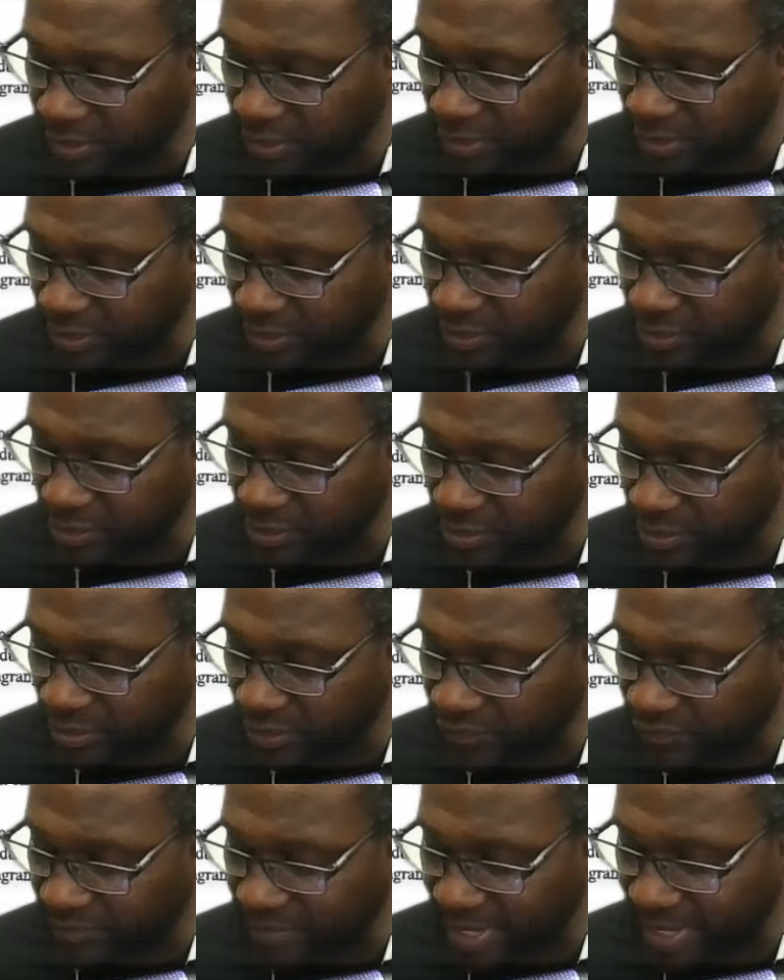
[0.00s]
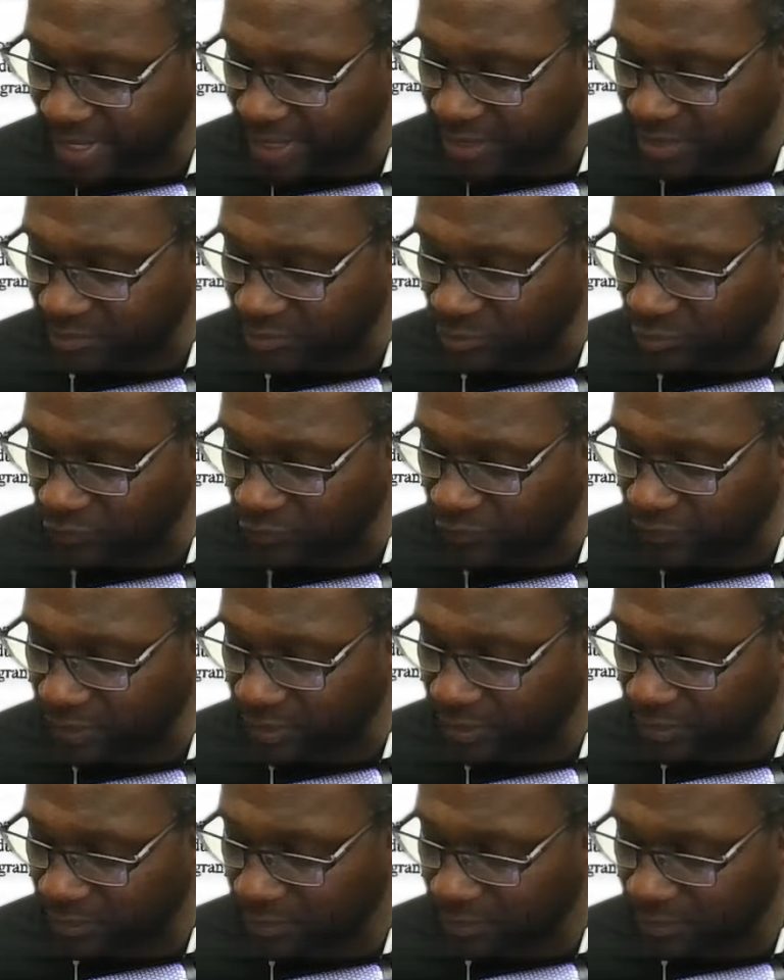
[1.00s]
we can say the center of mass
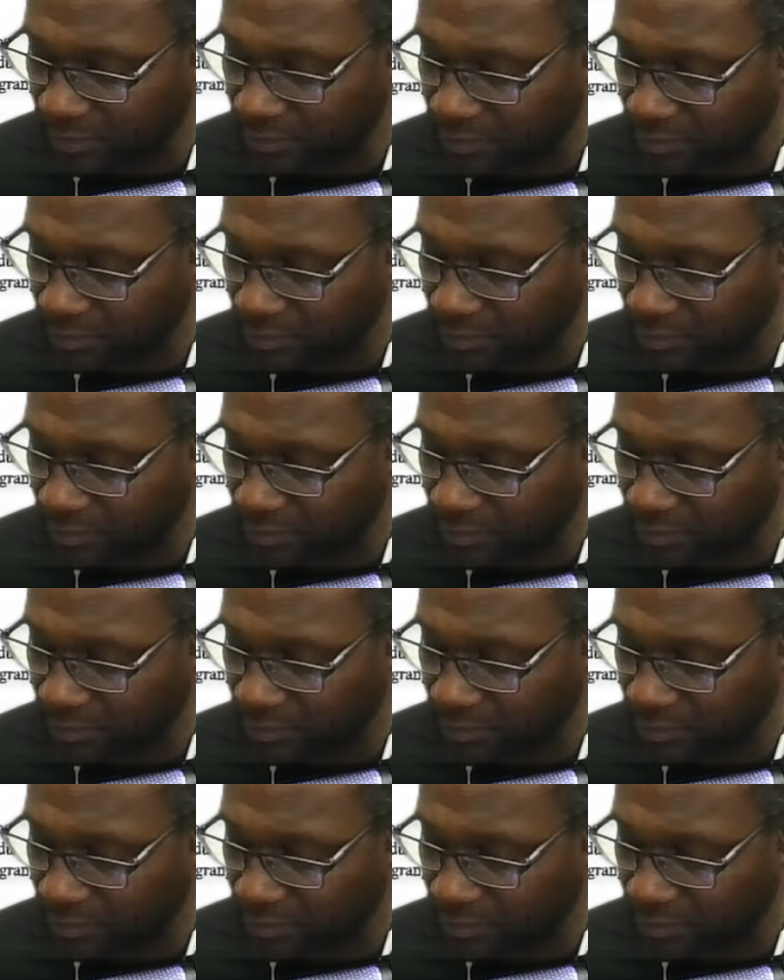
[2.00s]
moving.